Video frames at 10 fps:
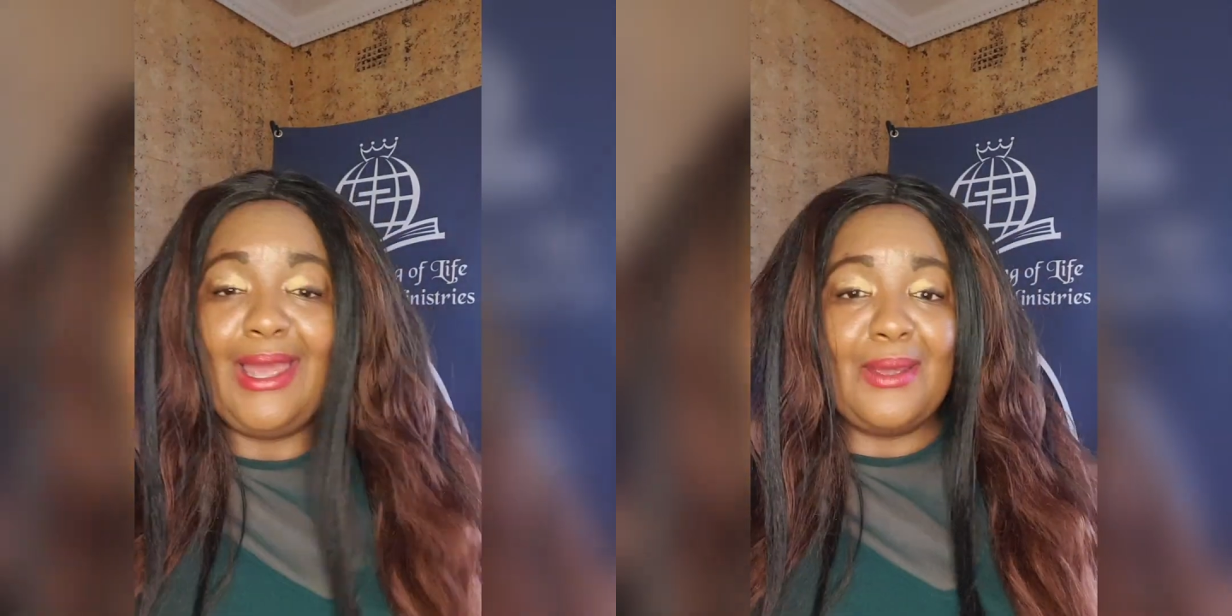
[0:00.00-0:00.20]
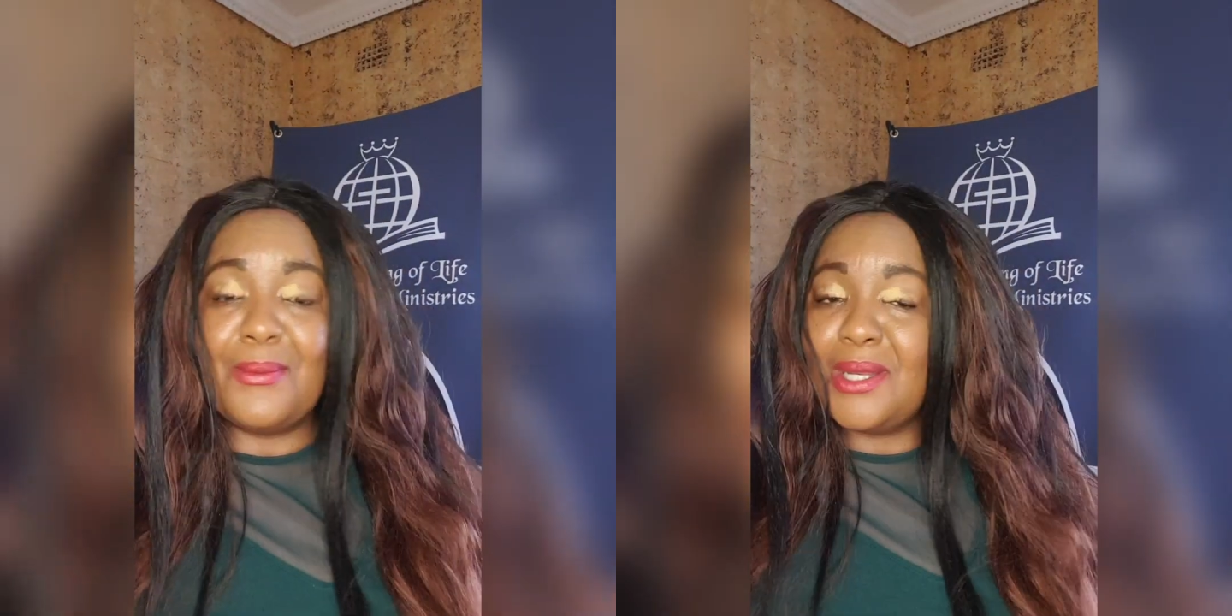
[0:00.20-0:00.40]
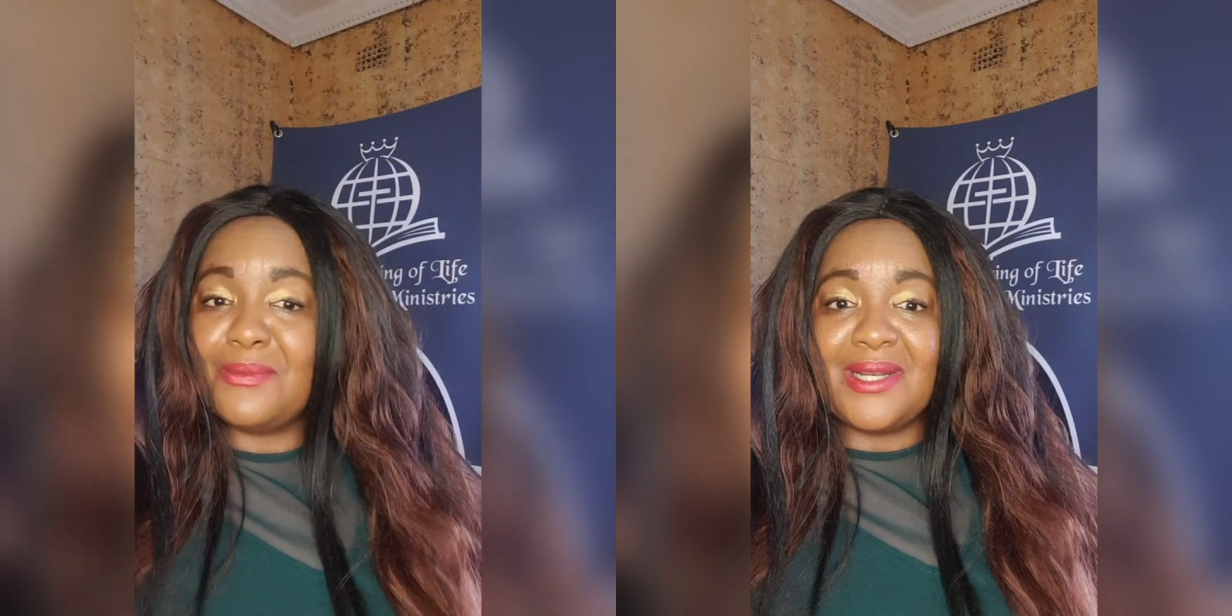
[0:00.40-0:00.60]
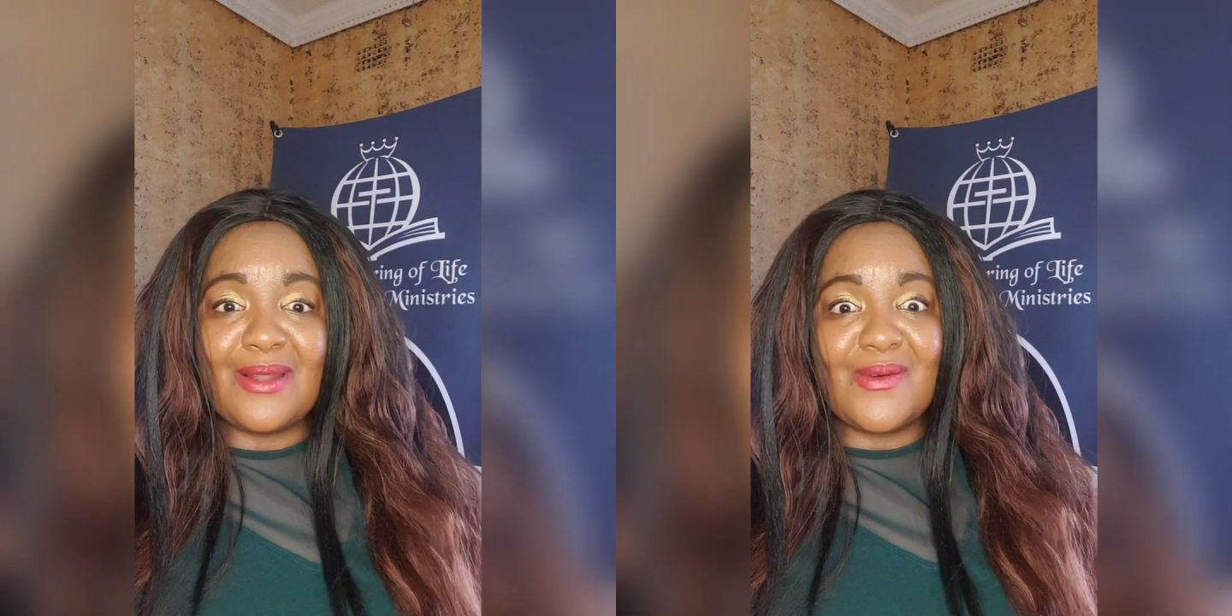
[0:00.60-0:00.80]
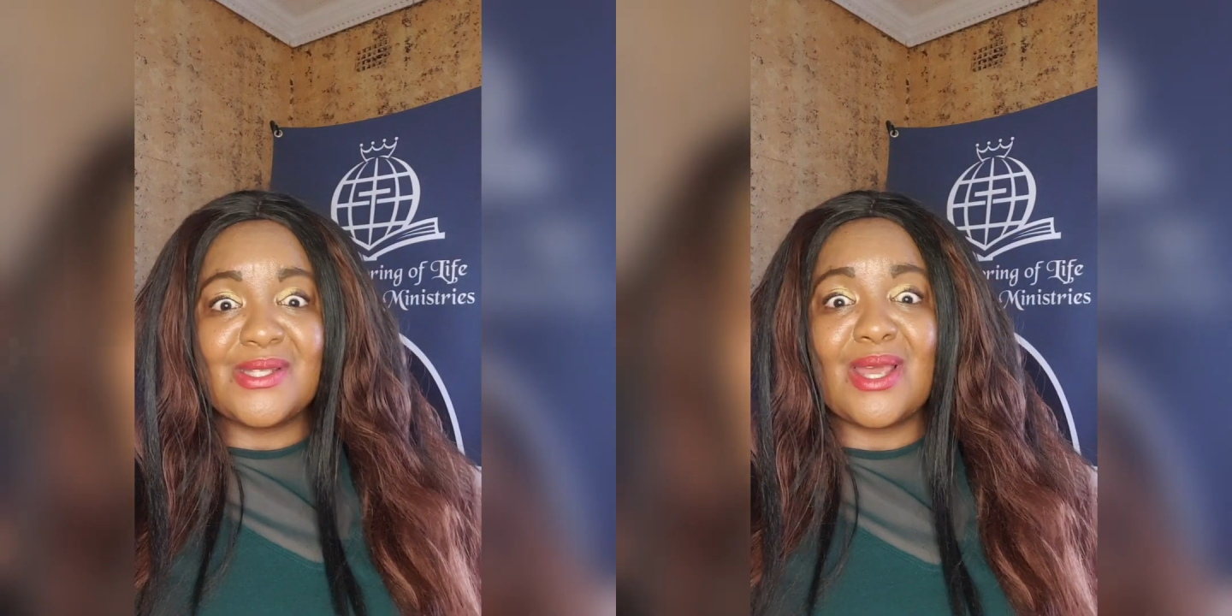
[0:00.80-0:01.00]
Amen,
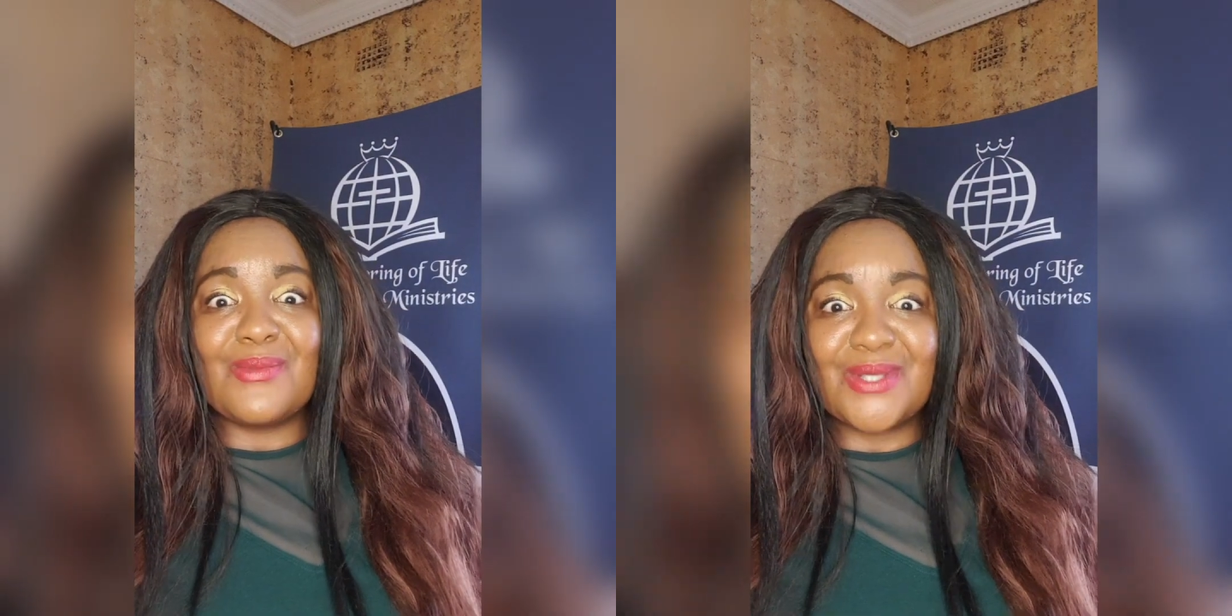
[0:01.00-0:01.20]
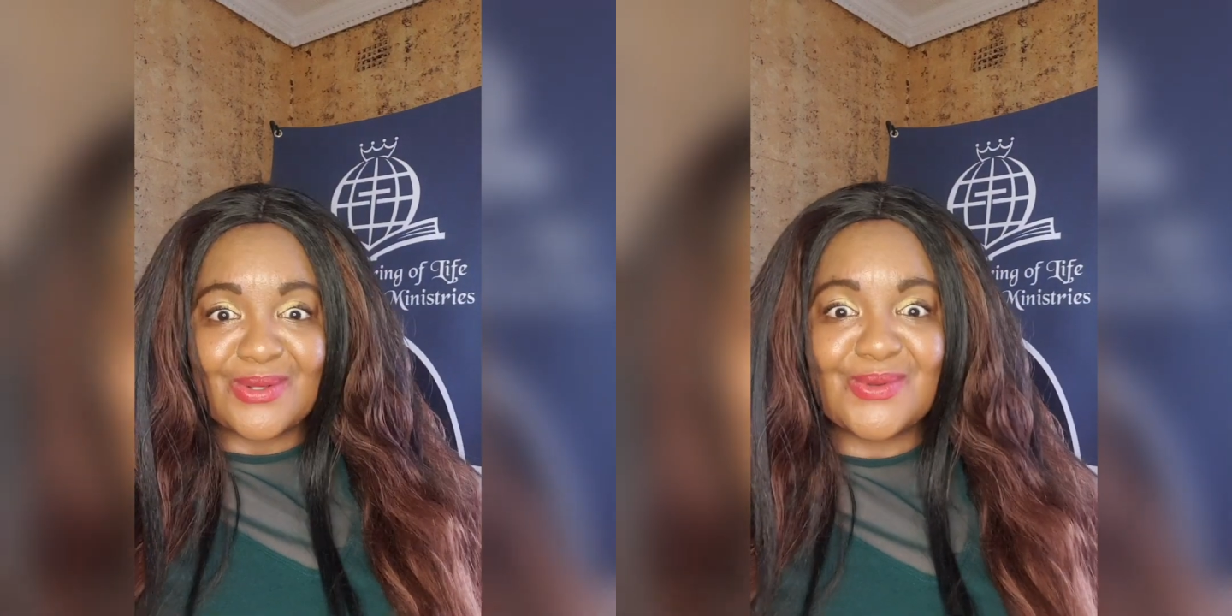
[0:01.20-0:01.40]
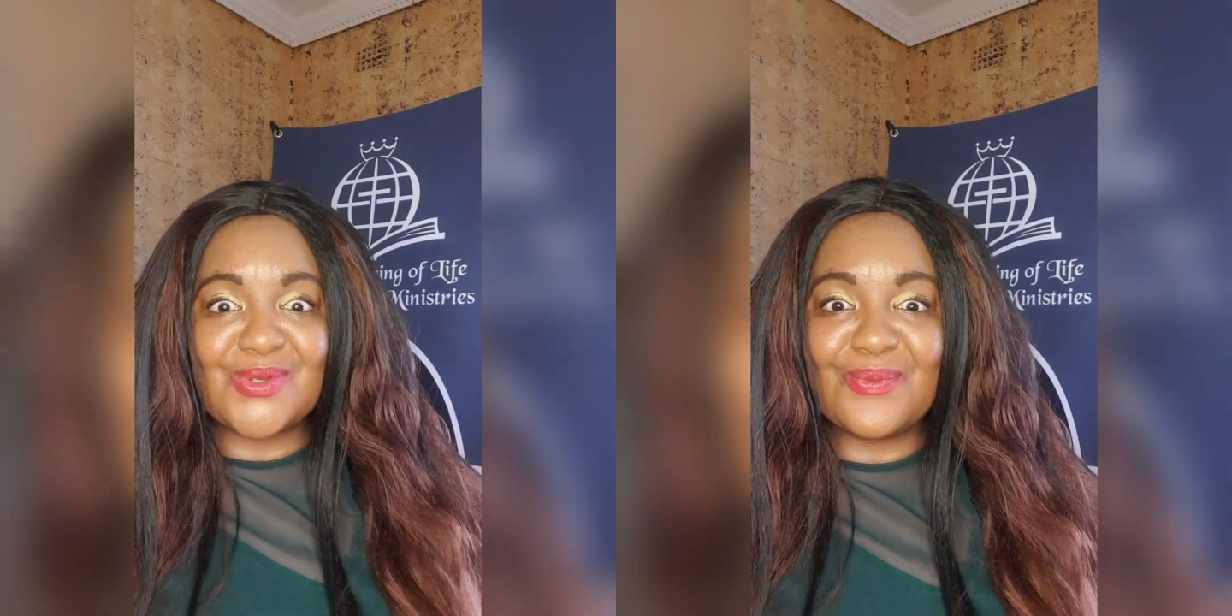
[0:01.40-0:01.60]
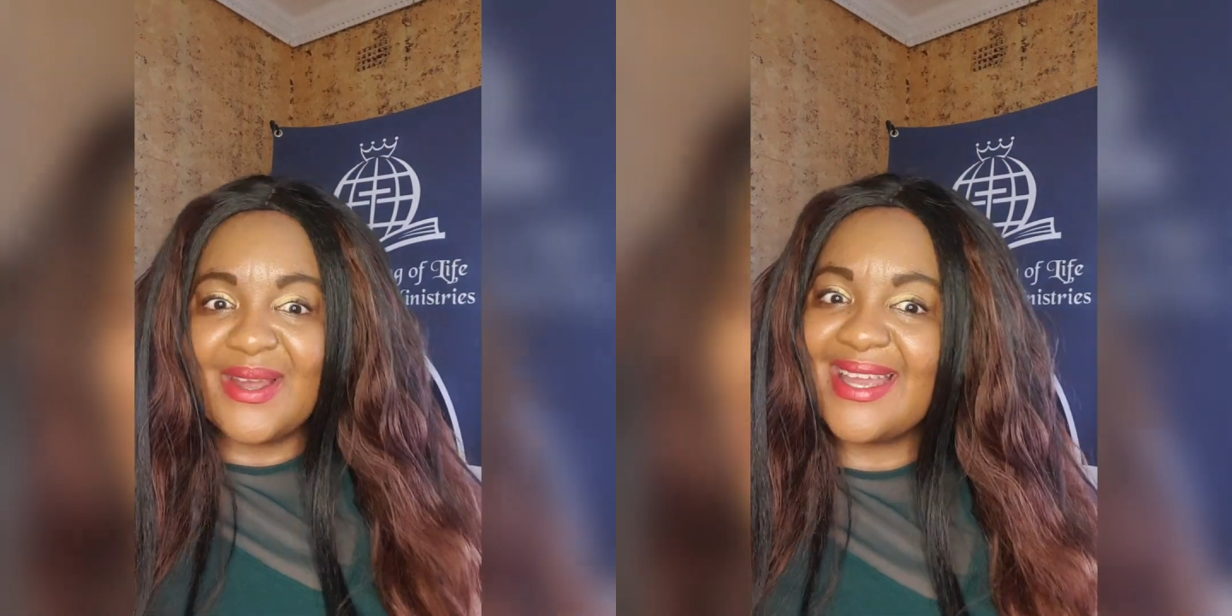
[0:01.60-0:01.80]
beloveds. I'm so super